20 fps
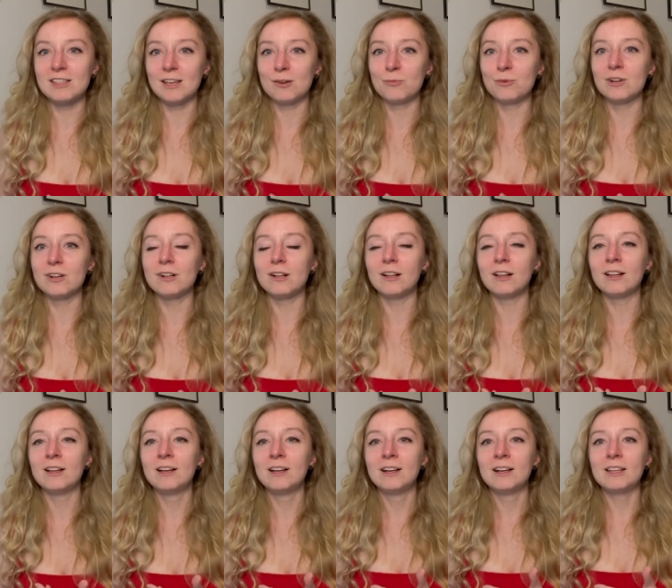They
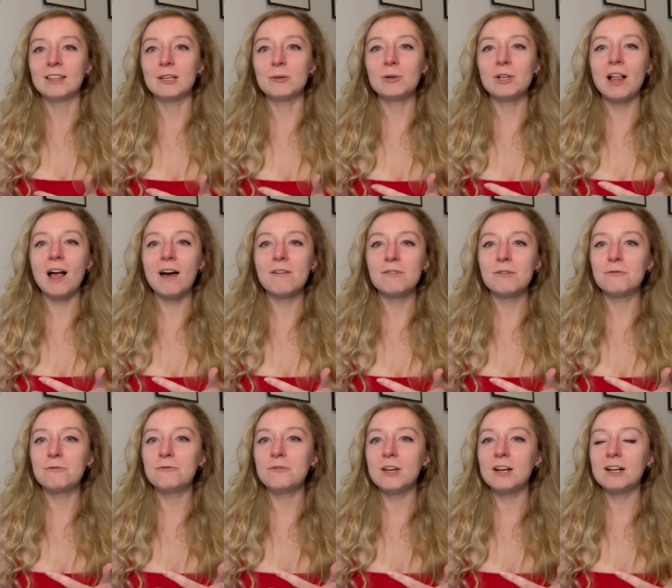will they will have a
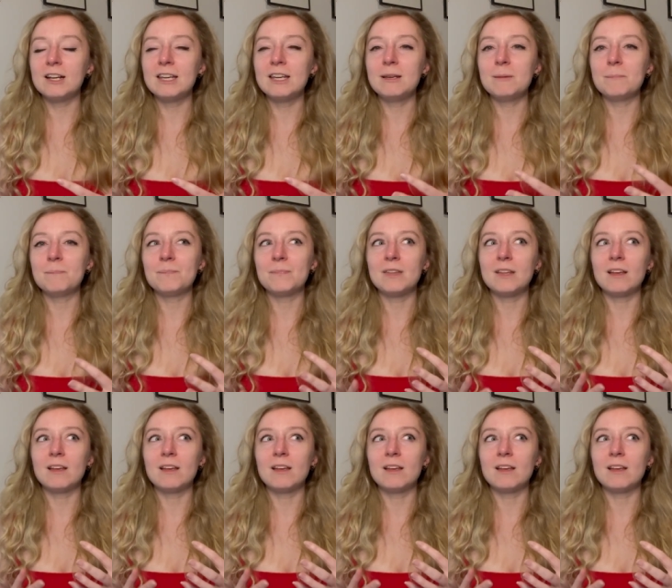very